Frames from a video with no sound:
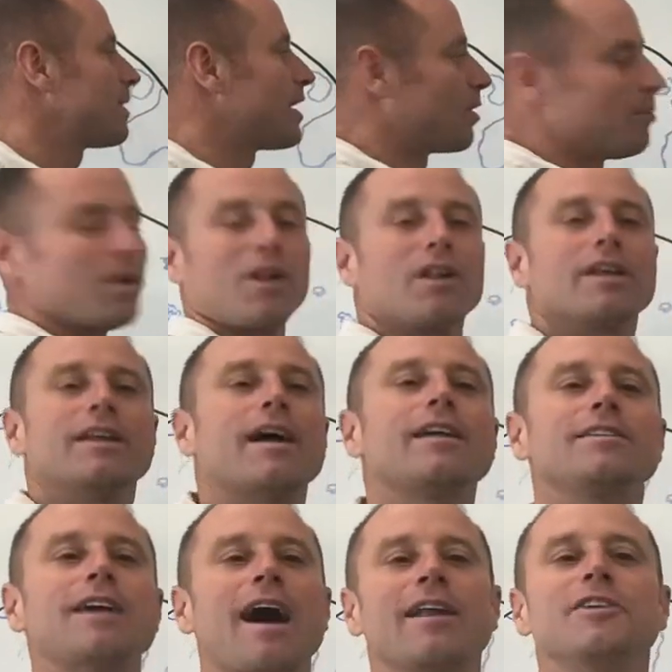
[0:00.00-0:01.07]
they don't pull
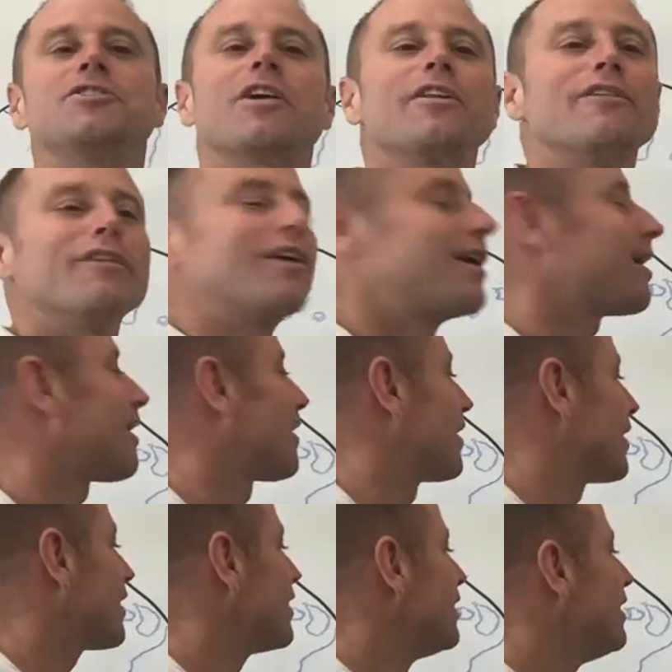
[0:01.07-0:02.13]
on, on each other very
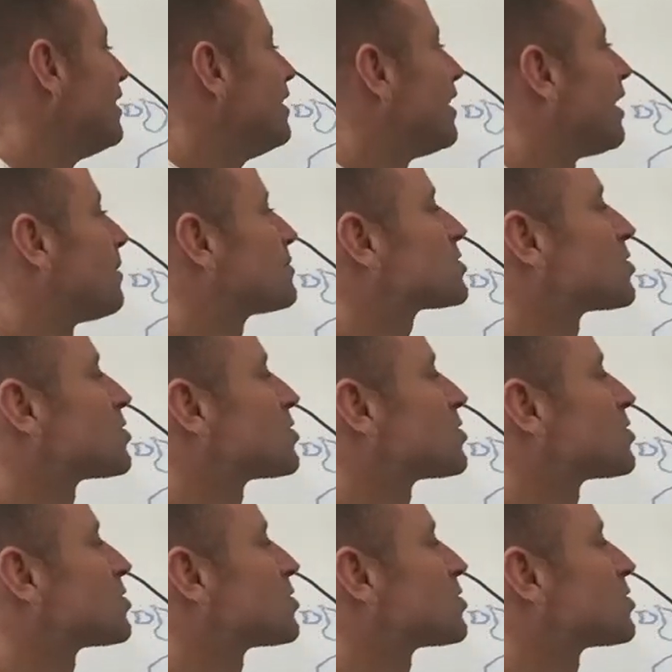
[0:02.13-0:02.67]
hard. Um,